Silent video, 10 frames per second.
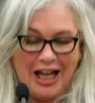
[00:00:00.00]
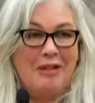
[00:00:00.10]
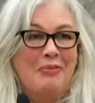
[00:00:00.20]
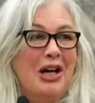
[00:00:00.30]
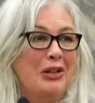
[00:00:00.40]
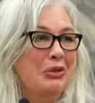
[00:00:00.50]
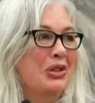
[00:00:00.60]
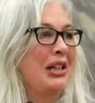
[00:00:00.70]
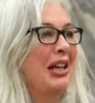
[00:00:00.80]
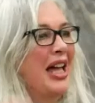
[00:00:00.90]
I'd
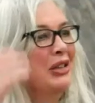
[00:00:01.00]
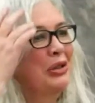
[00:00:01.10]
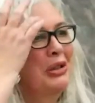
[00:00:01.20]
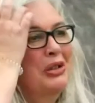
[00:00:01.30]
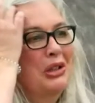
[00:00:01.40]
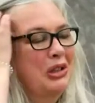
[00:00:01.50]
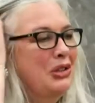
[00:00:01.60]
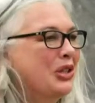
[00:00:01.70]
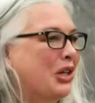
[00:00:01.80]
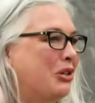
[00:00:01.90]
also like to
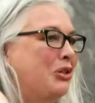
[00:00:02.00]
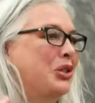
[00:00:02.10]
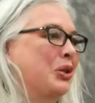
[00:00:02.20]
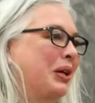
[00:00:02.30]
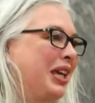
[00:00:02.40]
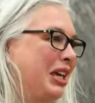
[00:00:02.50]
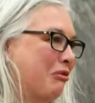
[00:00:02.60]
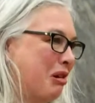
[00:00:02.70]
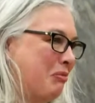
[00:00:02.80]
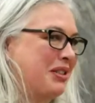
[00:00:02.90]
acknowledge those who are
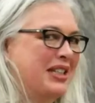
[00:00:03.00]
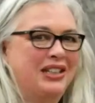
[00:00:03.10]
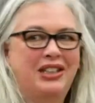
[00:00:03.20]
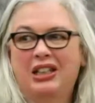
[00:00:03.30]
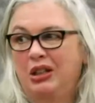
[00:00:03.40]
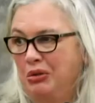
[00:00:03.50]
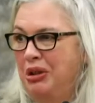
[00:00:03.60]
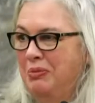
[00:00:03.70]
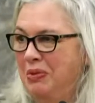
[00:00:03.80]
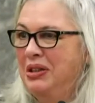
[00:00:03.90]
here representing your
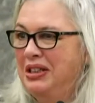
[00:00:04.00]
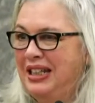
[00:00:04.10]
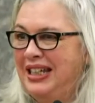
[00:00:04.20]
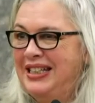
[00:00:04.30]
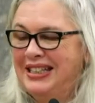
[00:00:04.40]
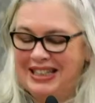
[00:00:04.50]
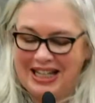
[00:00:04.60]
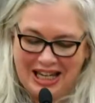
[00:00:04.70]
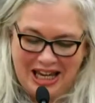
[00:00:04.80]
communities